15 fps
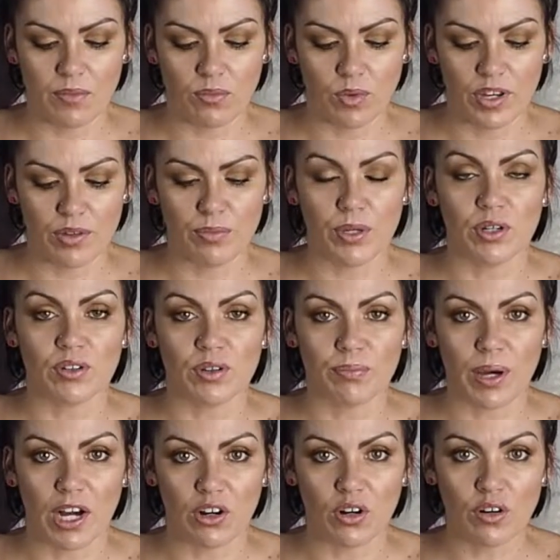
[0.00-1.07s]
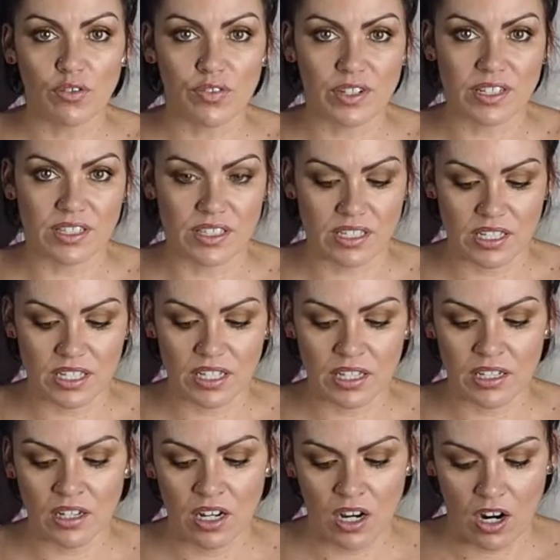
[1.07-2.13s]
where you peel the back off and it's
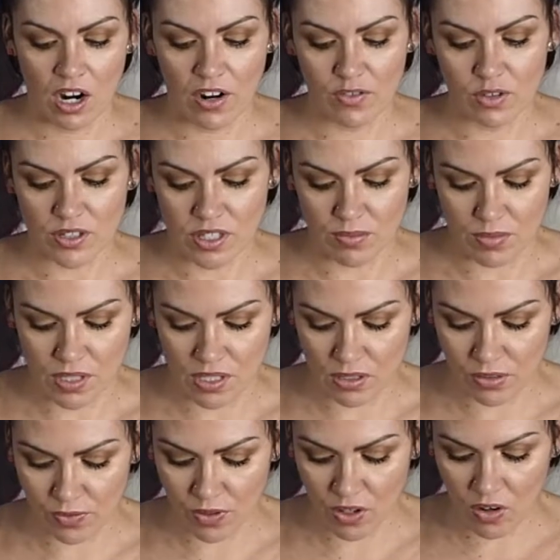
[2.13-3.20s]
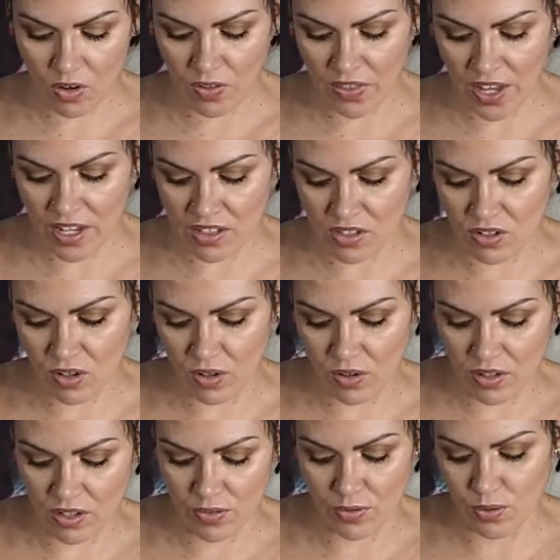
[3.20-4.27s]
sticky. I've got some silver on that, so
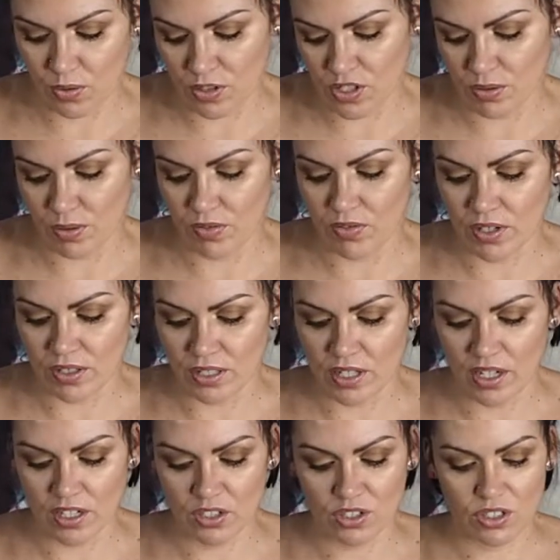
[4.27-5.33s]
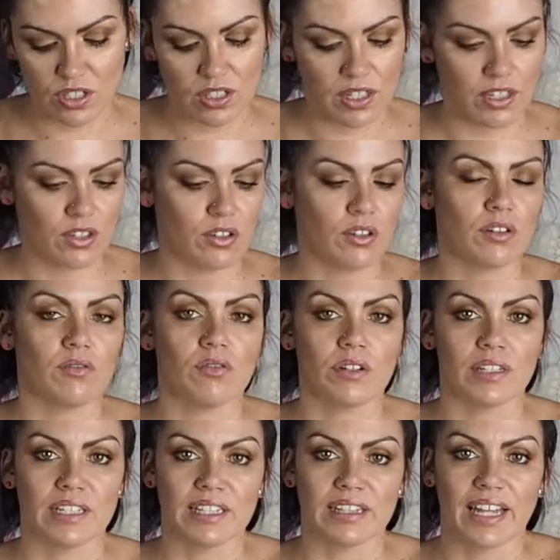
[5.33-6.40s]
if you wanted to be really extra, like you can
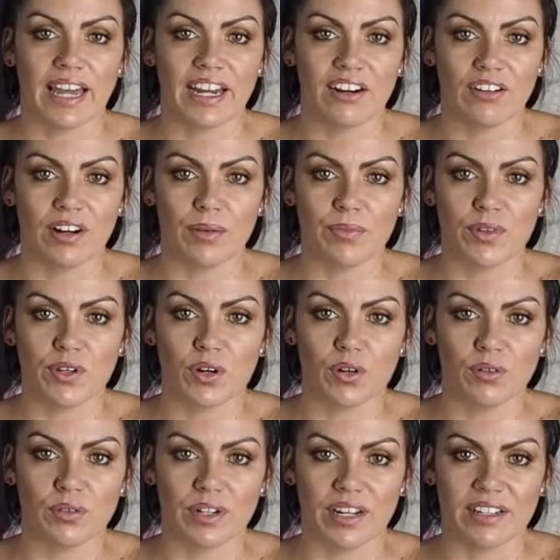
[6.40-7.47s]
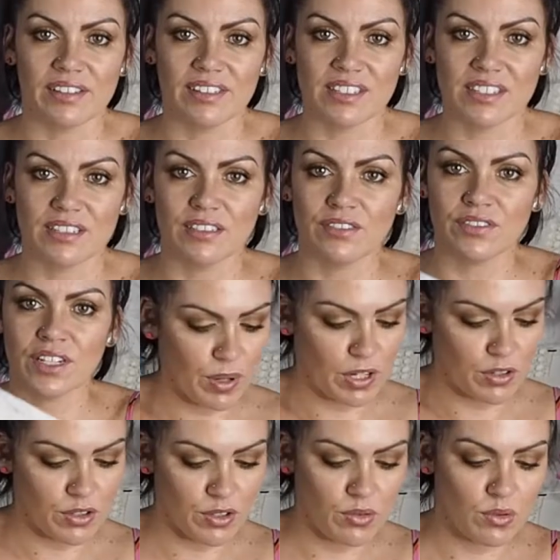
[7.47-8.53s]
really layer up the gold and the silver.
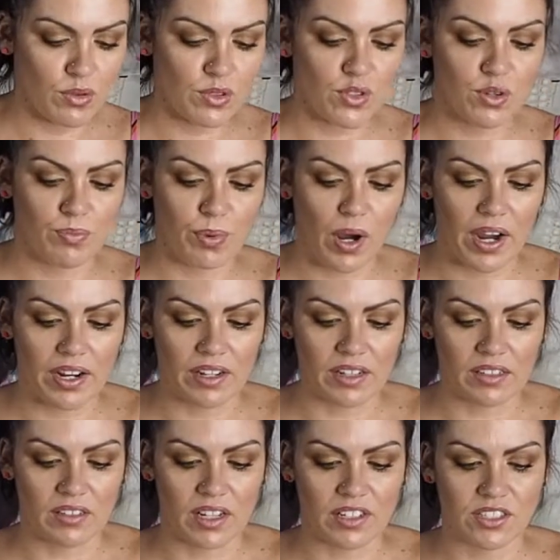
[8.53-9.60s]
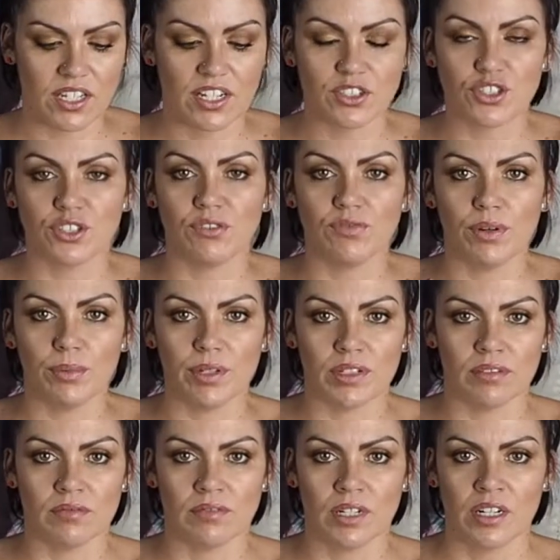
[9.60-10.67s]
But you can also buy it in like textured
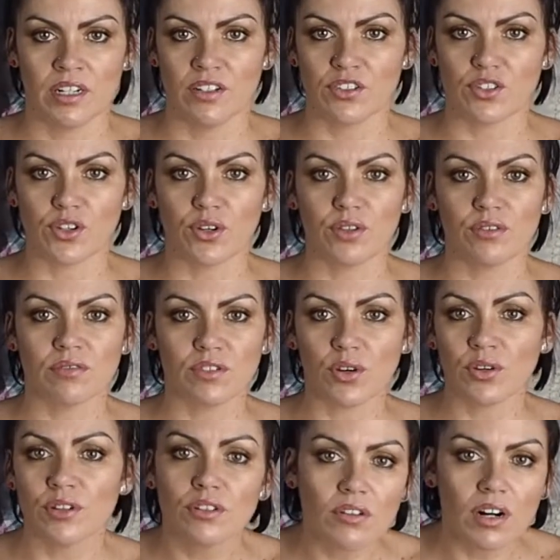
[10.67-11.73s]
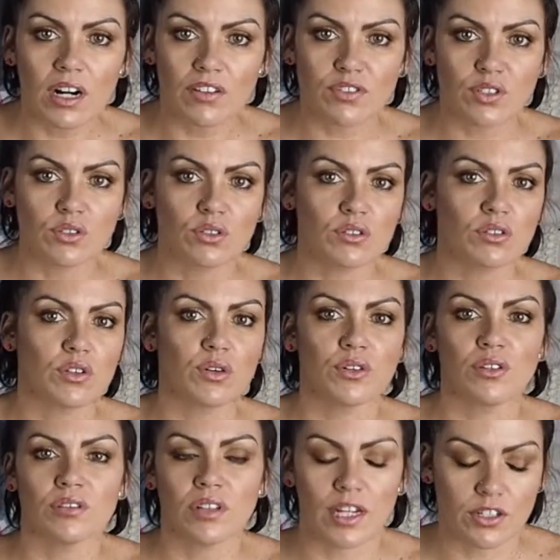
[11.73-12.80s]
ribbon. So go to your craft store, go to
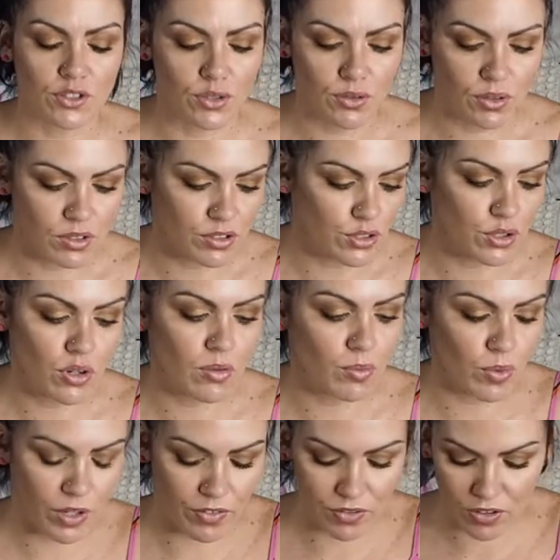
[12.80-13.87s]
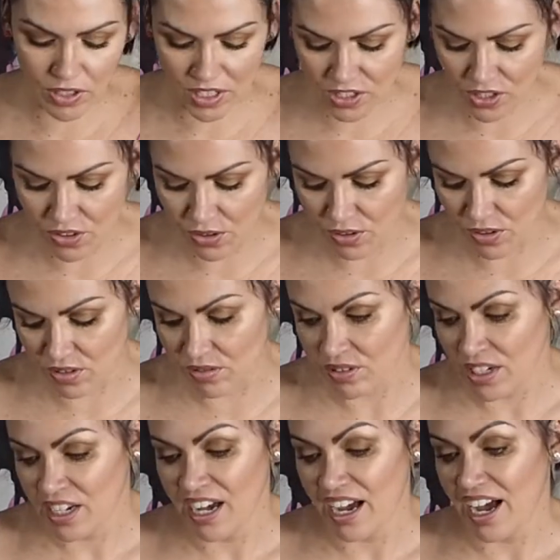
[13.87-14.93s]
your like $2 shop, whatever you need to do,
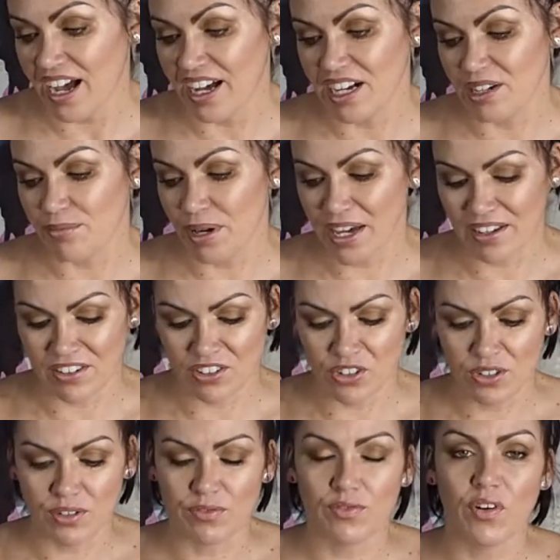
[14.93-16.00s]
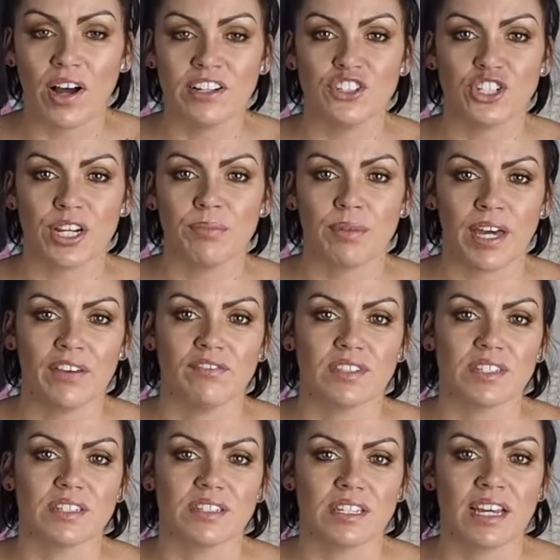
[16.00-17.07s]
and you can find cheap
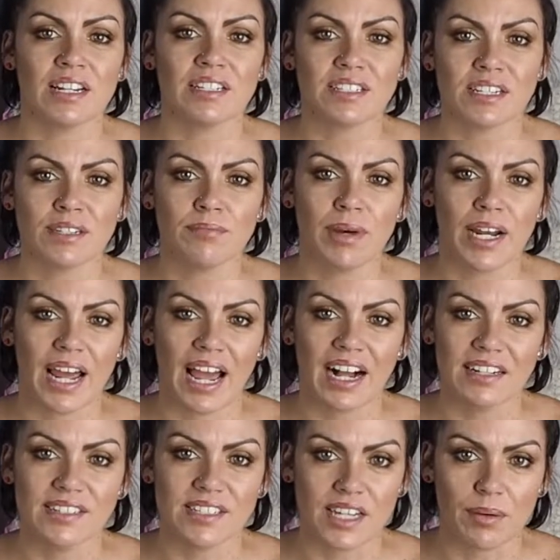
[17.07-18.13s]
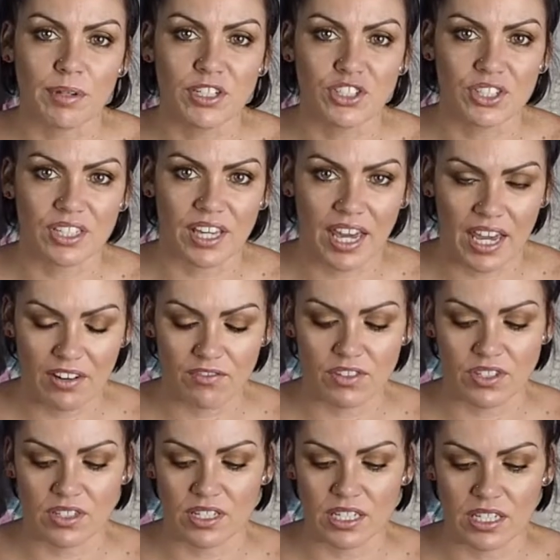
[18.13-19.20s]
canvases, and it doesn't matter how damaged the
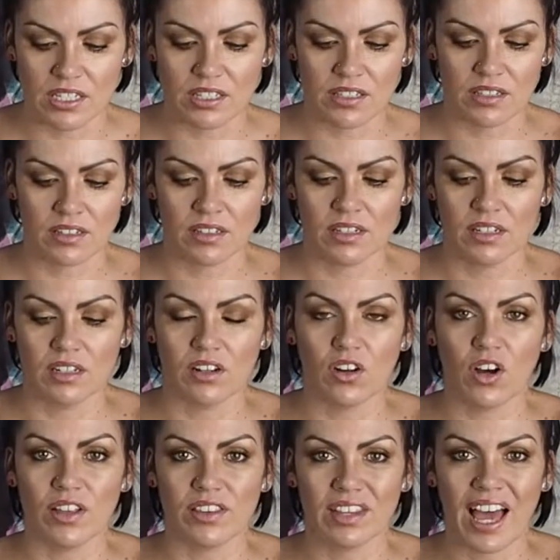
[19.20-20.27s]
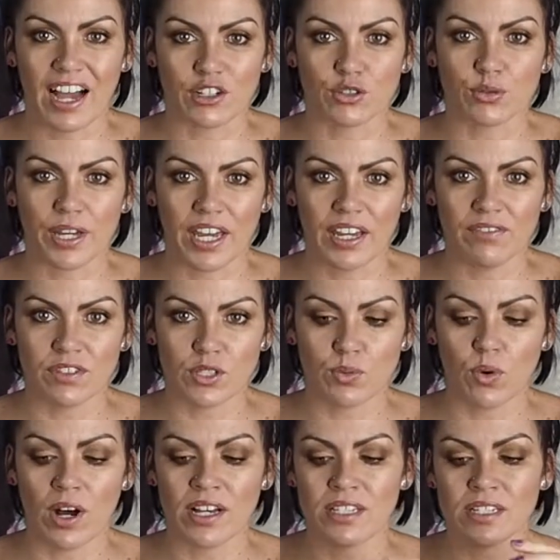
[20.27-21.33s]
canvas is actual canvas
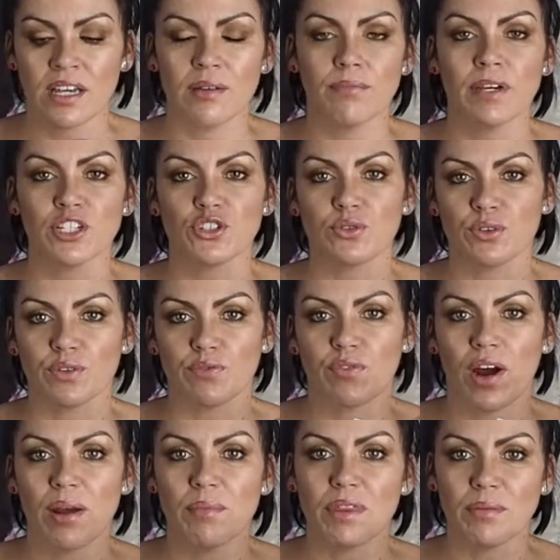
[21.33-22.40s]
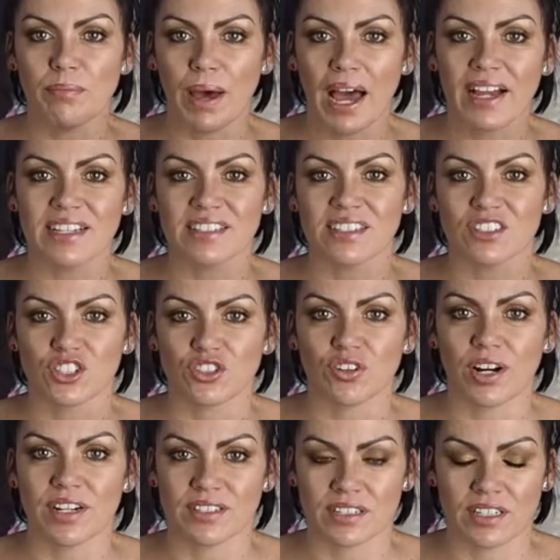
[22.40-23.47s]
wise. Make sure the frame at the back is as
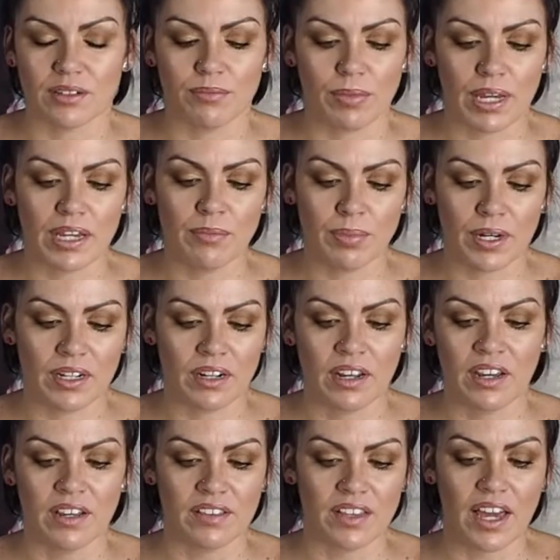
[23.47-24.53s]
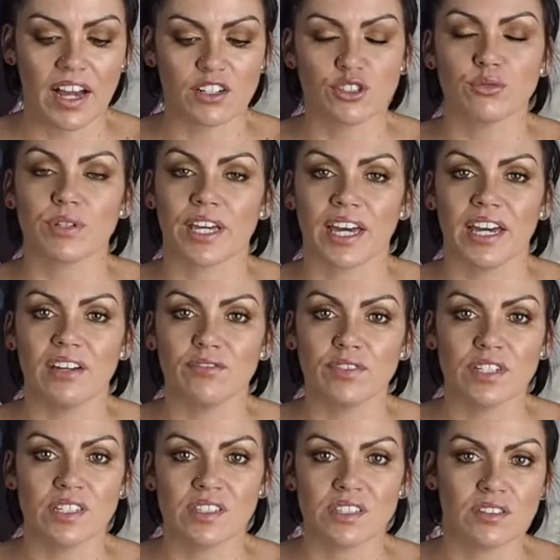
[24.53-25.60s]
straight as it can be, but the actual
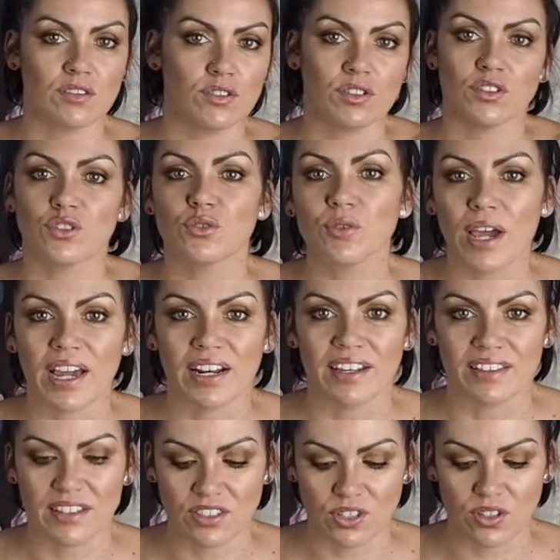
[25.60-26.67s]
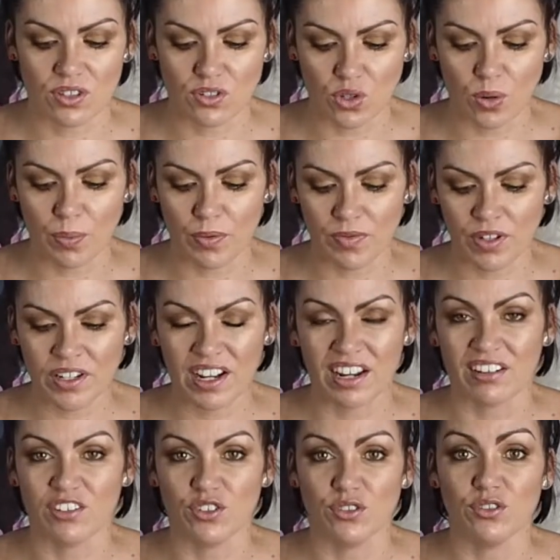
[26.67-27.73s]
canvas, you can do anything to the top of it
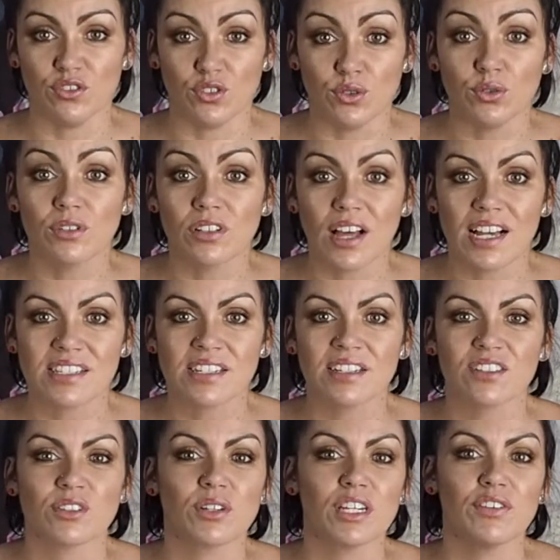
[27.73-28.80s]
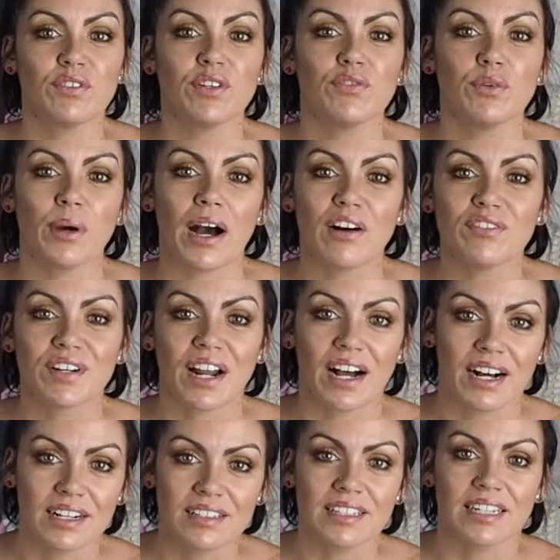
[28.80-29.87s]
and utilize it. So even if you have an
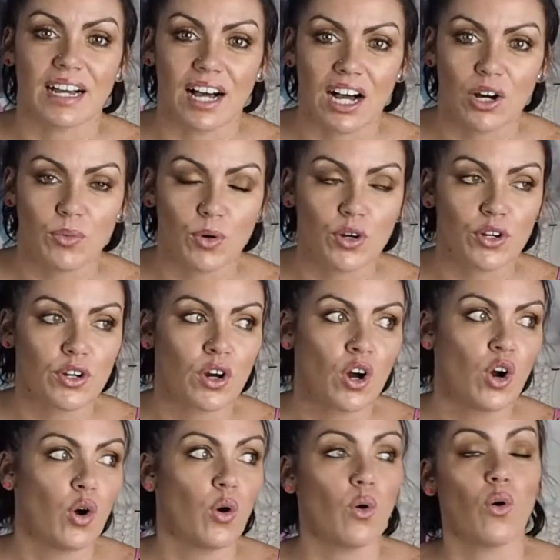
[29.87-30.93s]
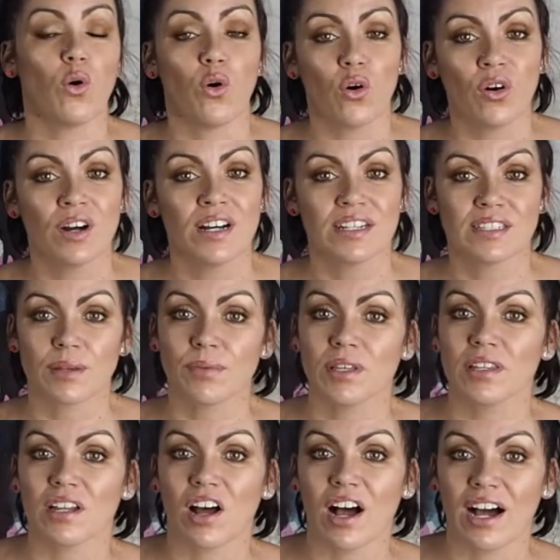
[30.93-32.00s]
ugly artwork, or something
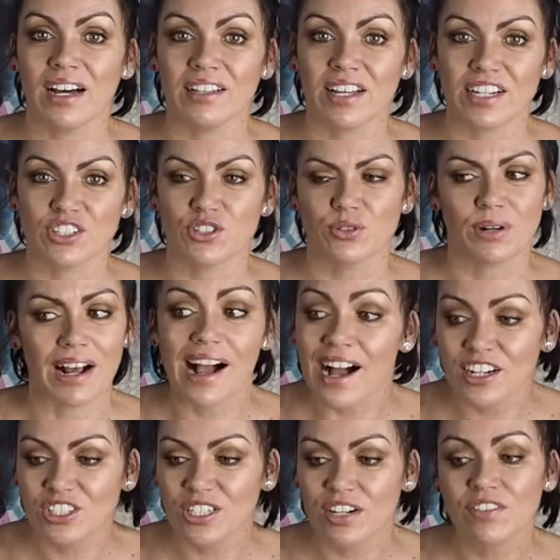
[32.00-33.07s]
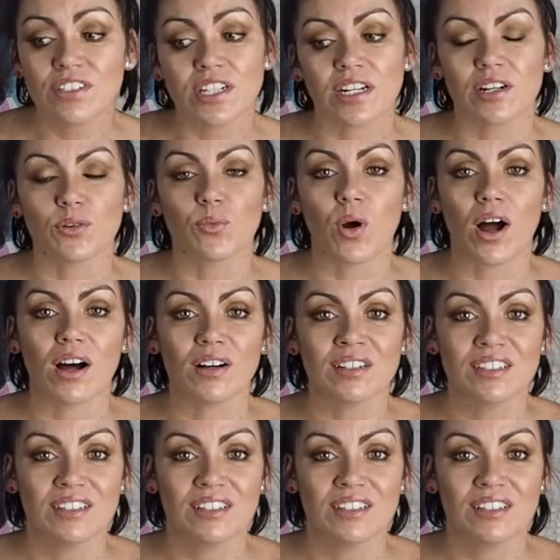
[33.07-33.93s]
that I like to do, and I actually haven't done in a while,